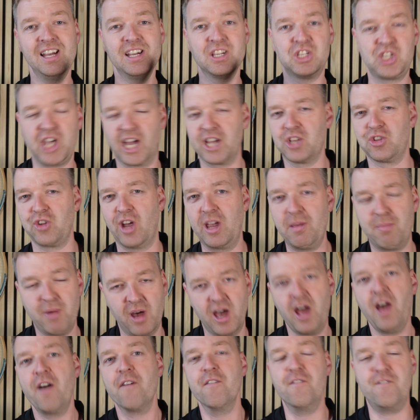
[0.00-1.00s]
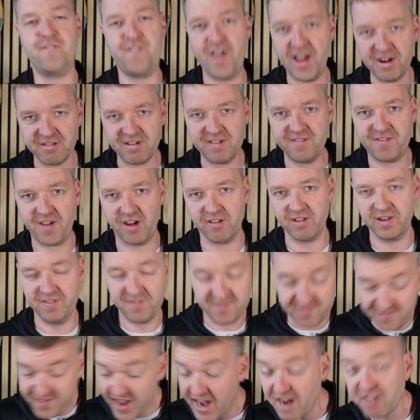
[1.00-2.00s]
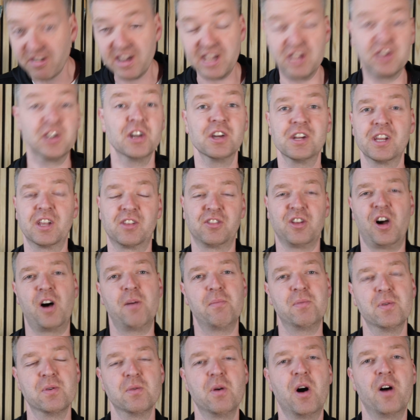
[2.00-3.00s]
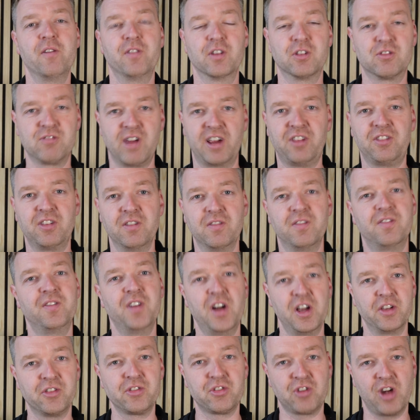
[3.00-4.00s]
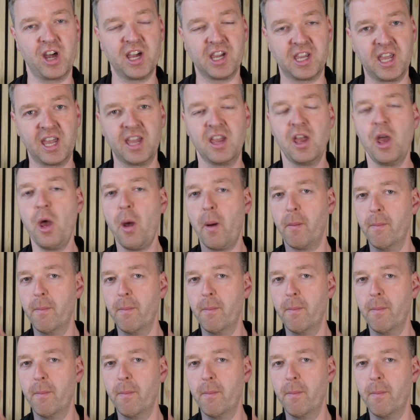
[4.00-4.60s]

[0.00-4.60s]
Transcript: Jack Draper, very, very, very good example of aggressive first striking,